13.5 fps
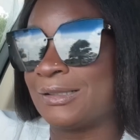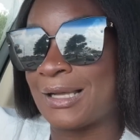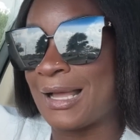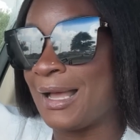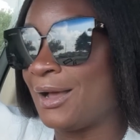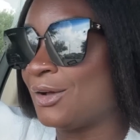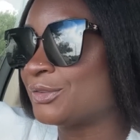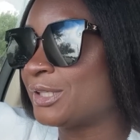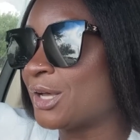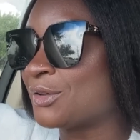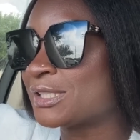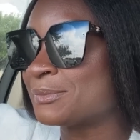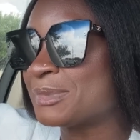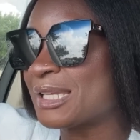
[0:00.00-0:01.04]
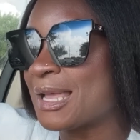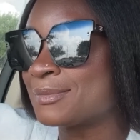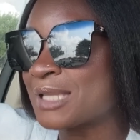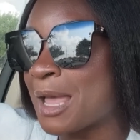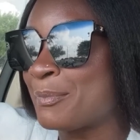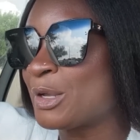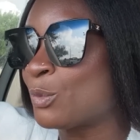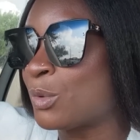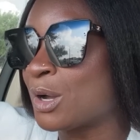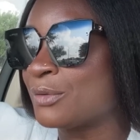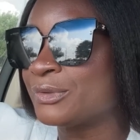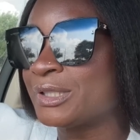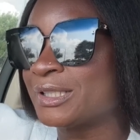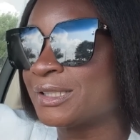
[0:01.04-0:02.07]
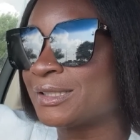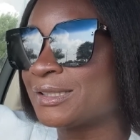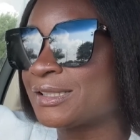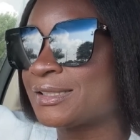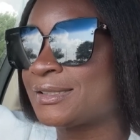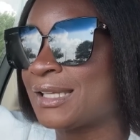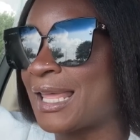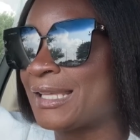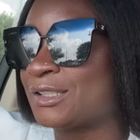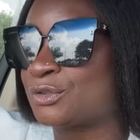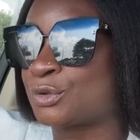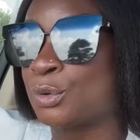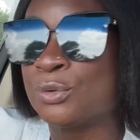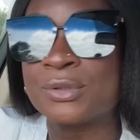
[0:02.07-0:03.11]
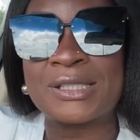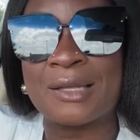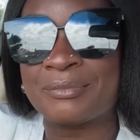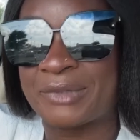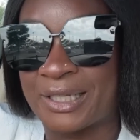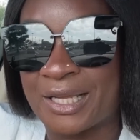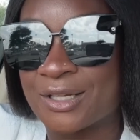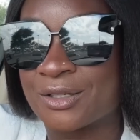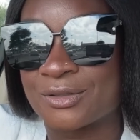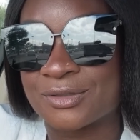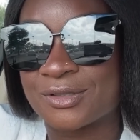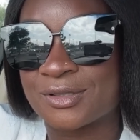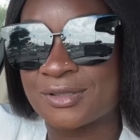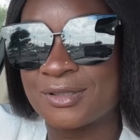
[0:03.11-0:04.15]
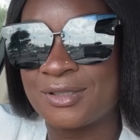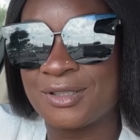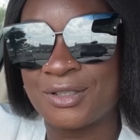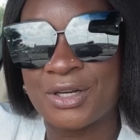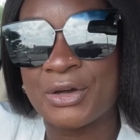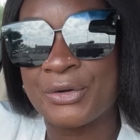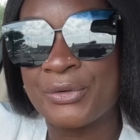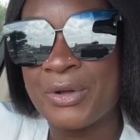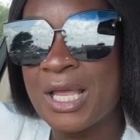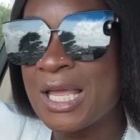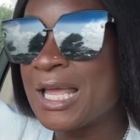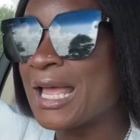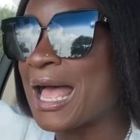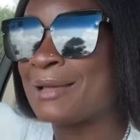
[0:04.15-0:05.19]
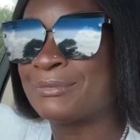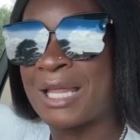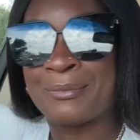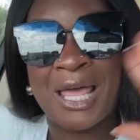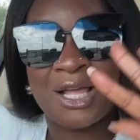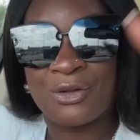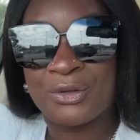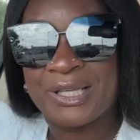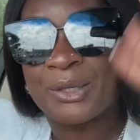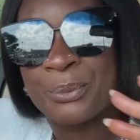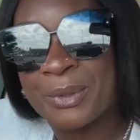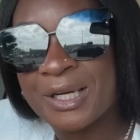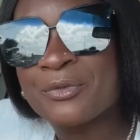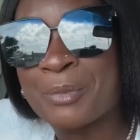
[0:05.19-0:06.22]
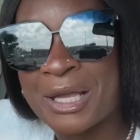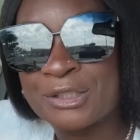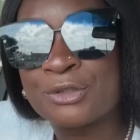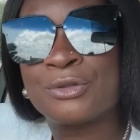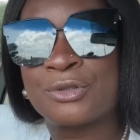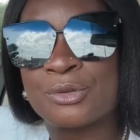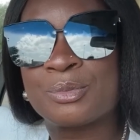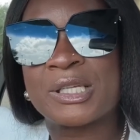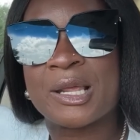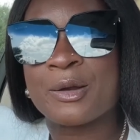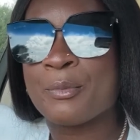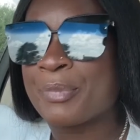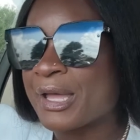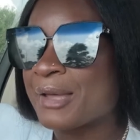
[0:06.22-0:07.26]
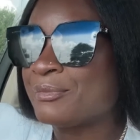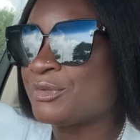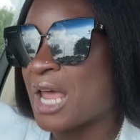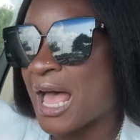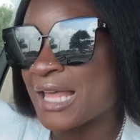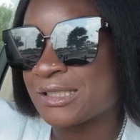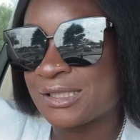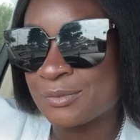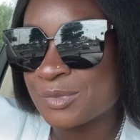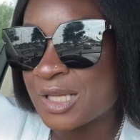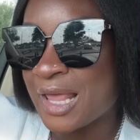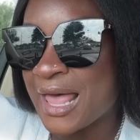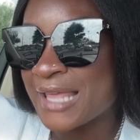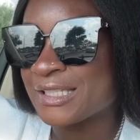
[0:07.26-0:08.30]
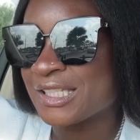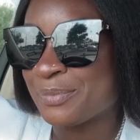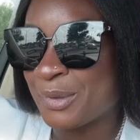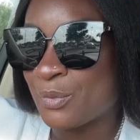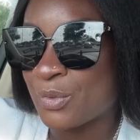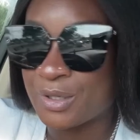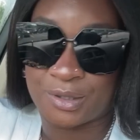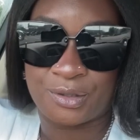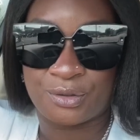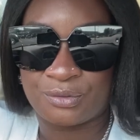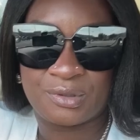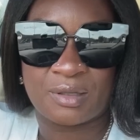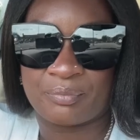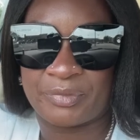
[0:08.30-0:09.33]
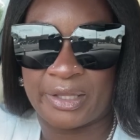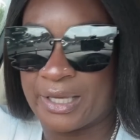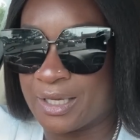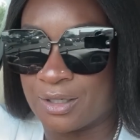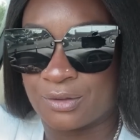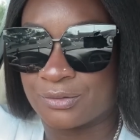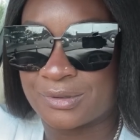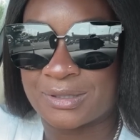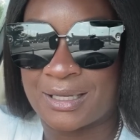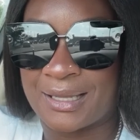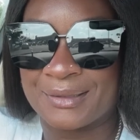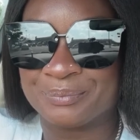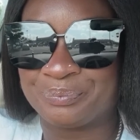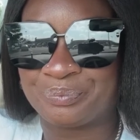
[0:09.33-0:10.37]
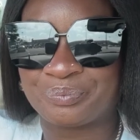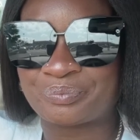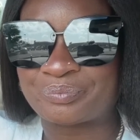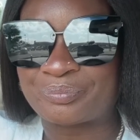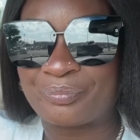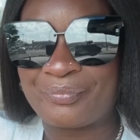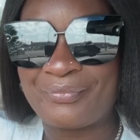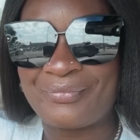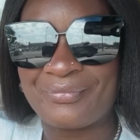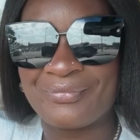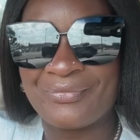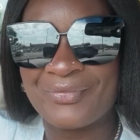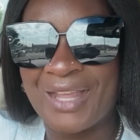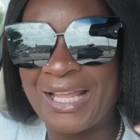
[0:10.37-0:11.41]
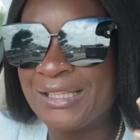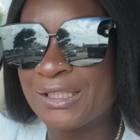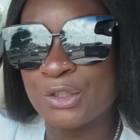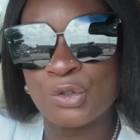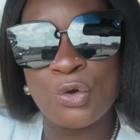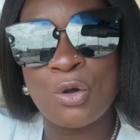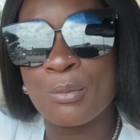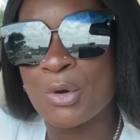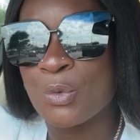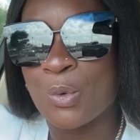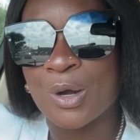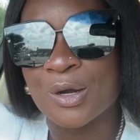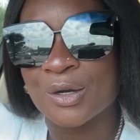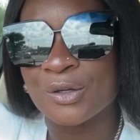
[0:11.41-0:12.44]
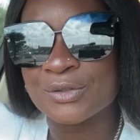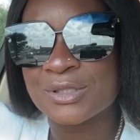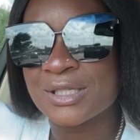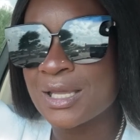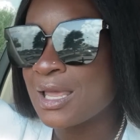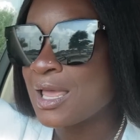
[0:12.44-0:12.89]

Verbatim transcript: I don't know. Sometimes I be wanting to, like, do something else, you know? I, I'm not gonna get rid of my YouTube channel, but I, sometimes I just be wanting to do something else, like, in the normal world.